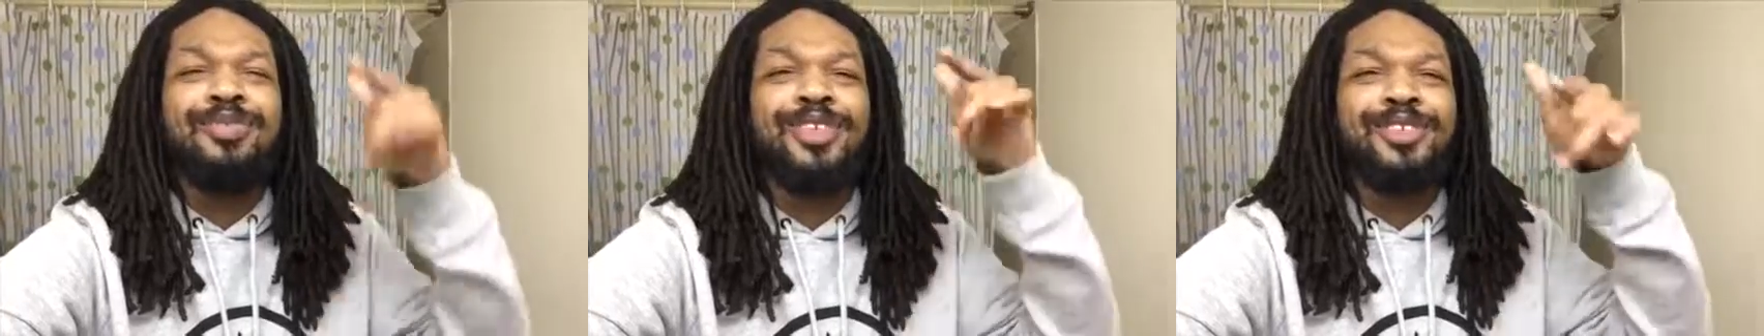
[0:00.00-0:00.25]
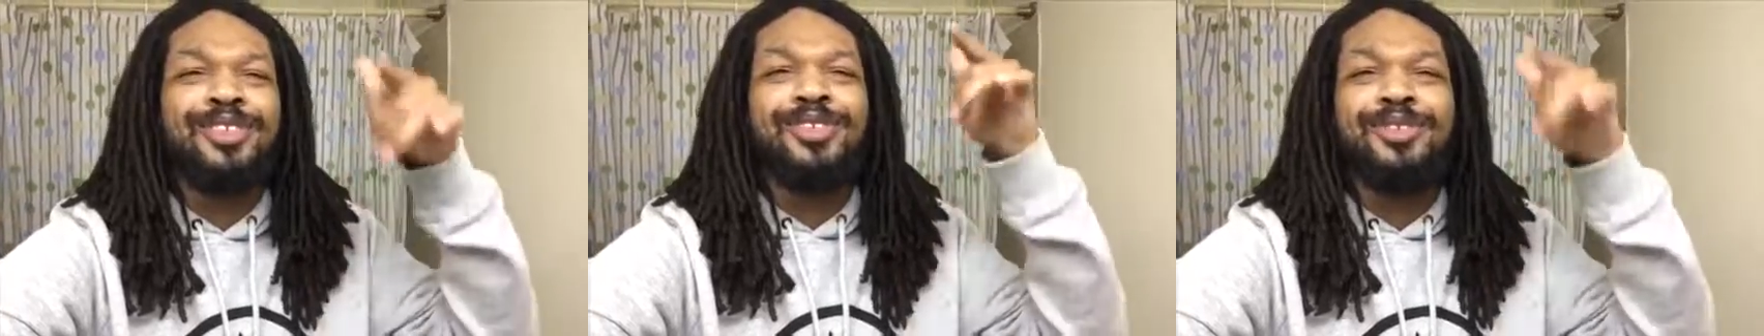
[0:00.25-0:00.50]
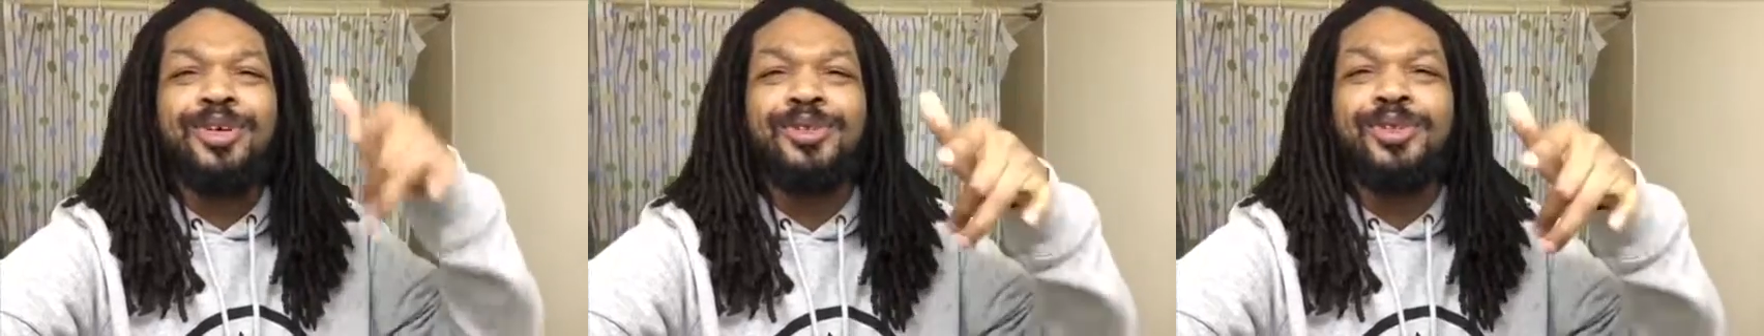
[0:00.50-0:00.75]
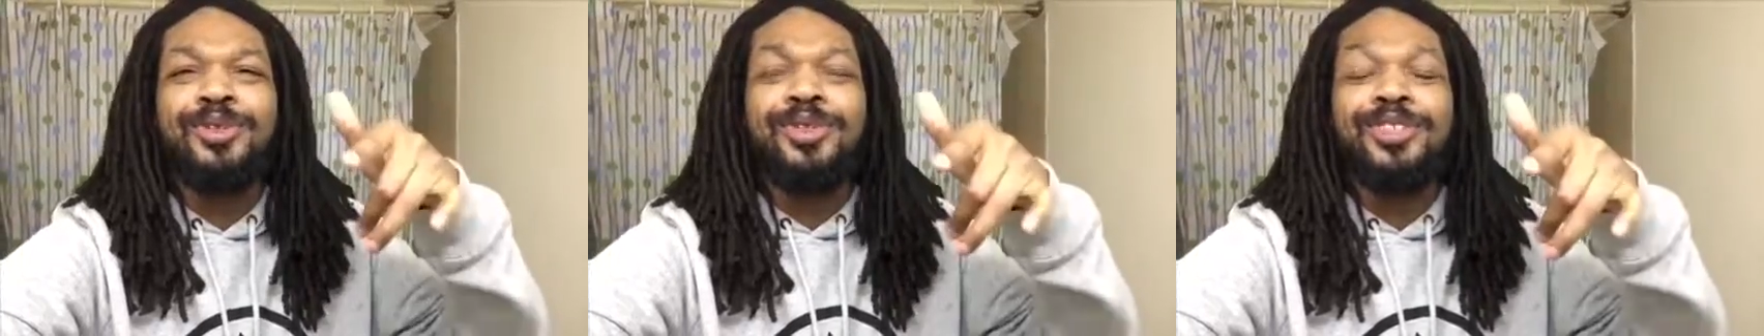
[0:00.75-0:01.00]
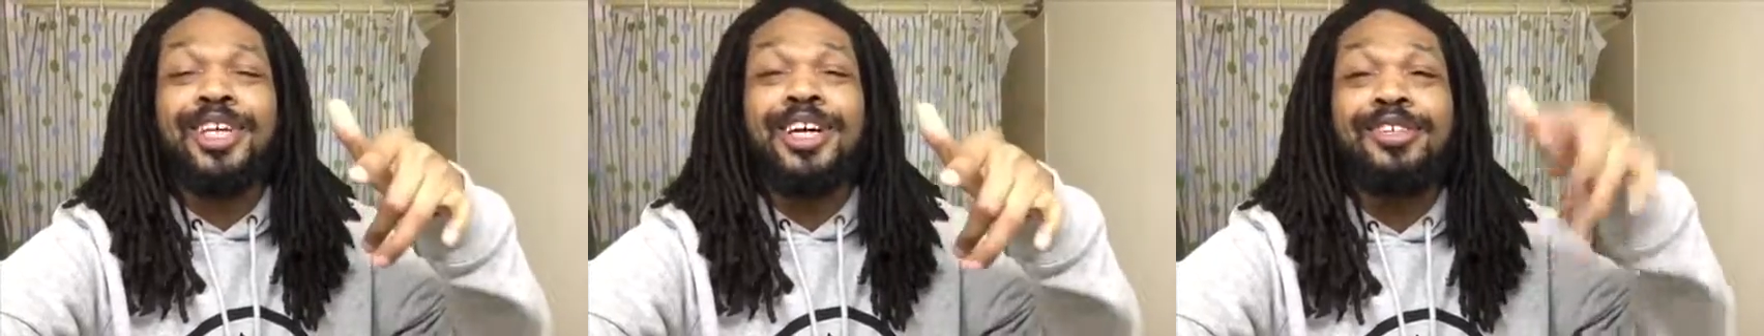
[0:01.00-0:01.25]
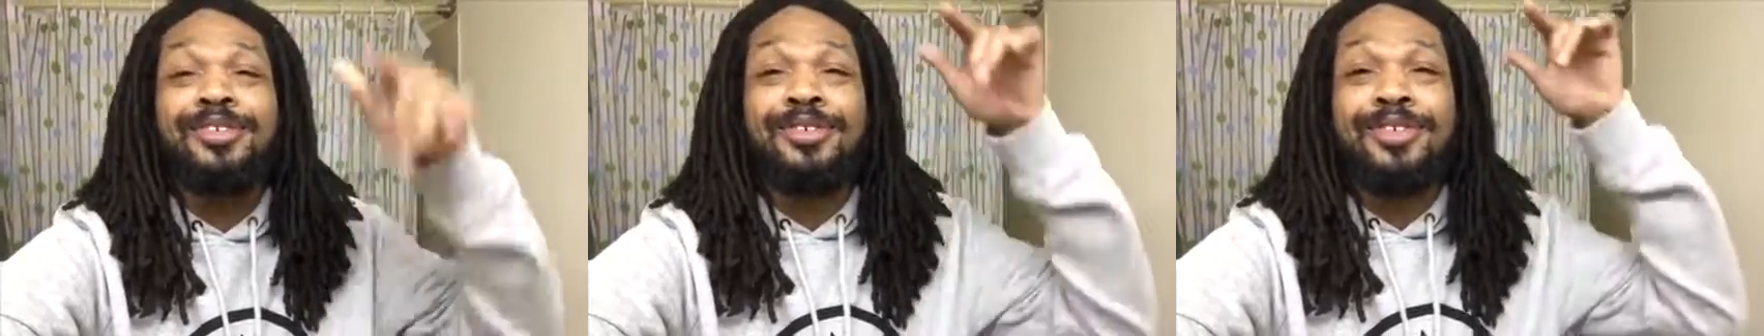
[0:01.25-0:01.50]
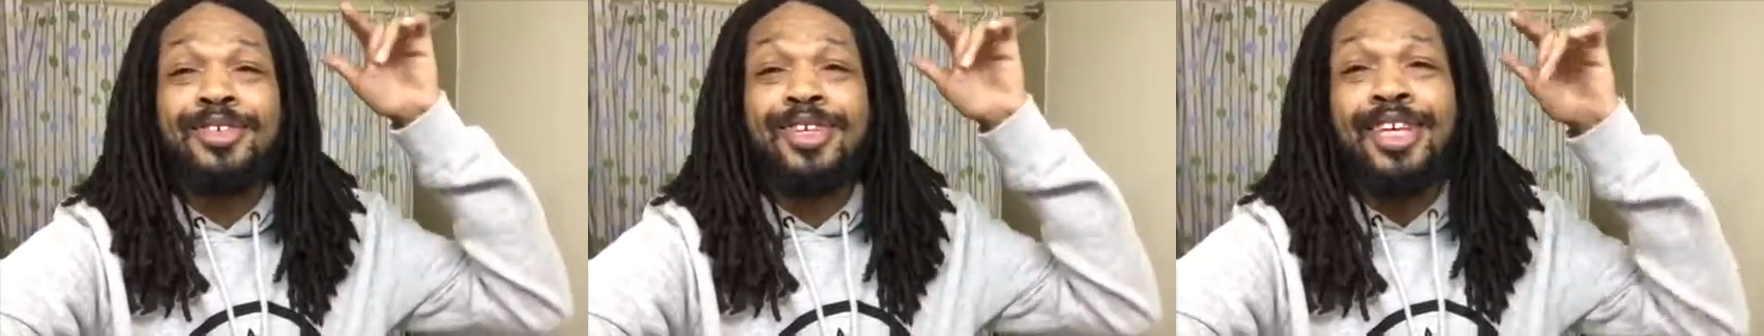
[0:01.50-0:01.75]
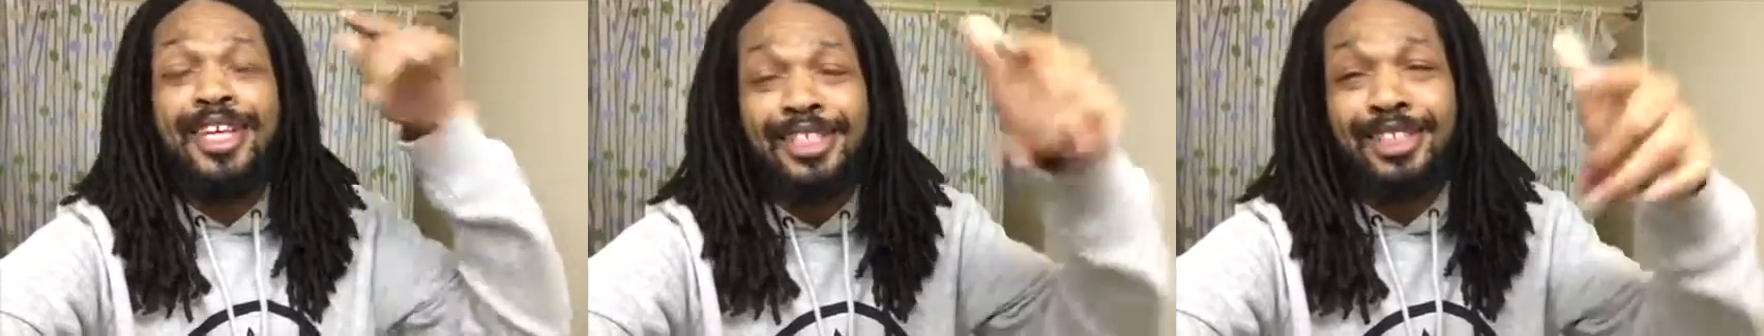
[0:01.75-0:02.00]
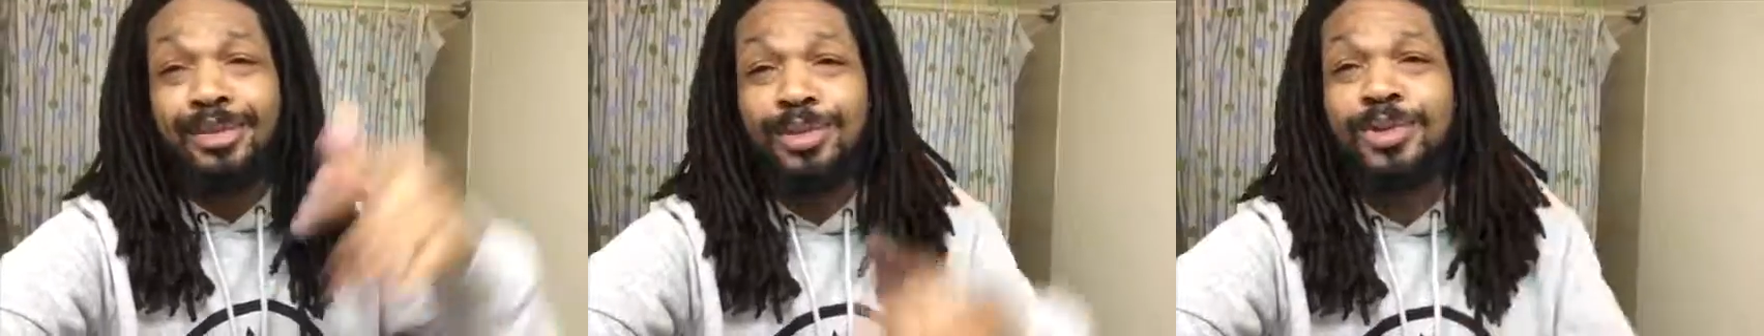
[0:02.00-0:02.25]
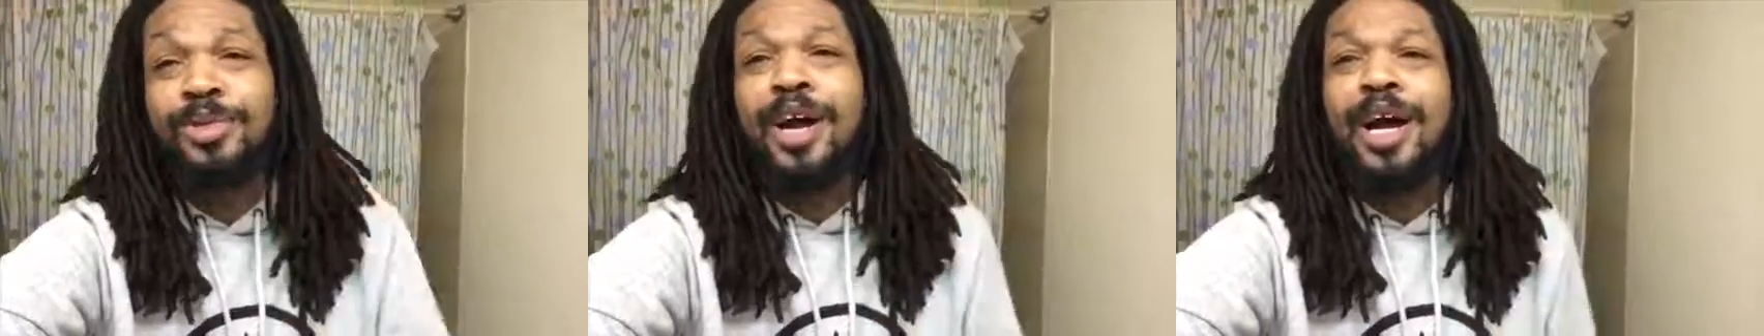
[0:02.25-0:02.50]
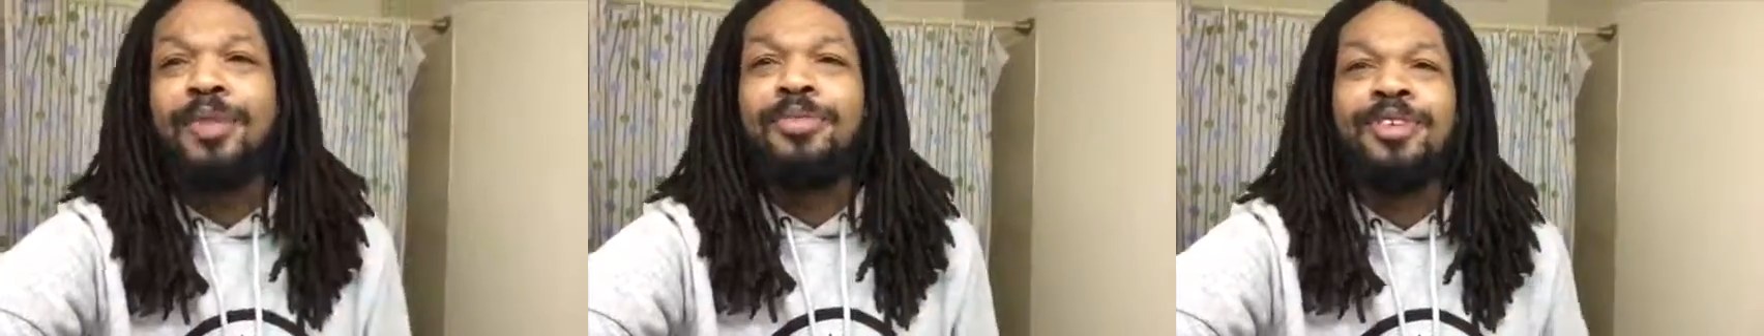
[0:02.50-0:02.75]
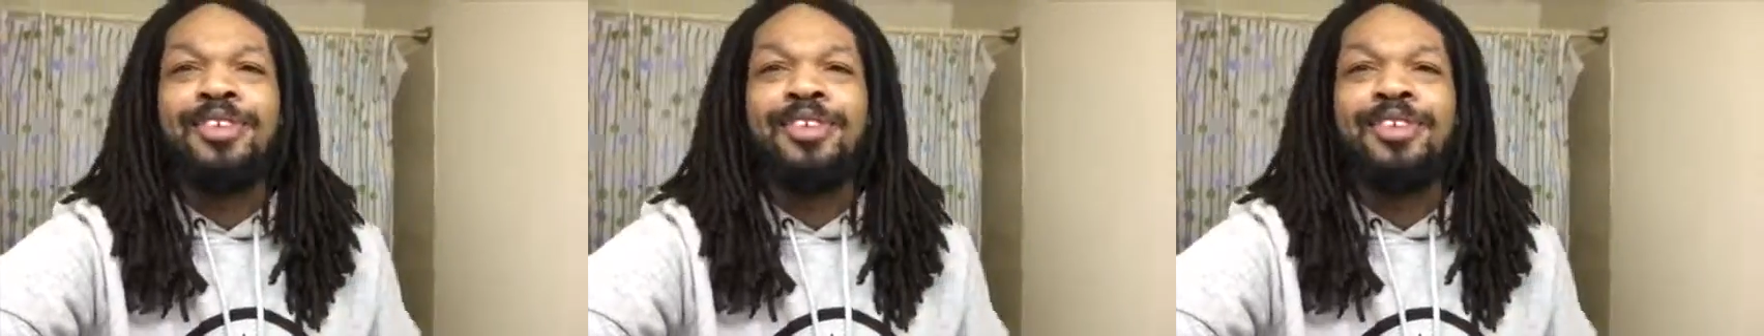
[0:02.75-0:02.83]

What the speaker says: make sure you go to her channel and subscribe.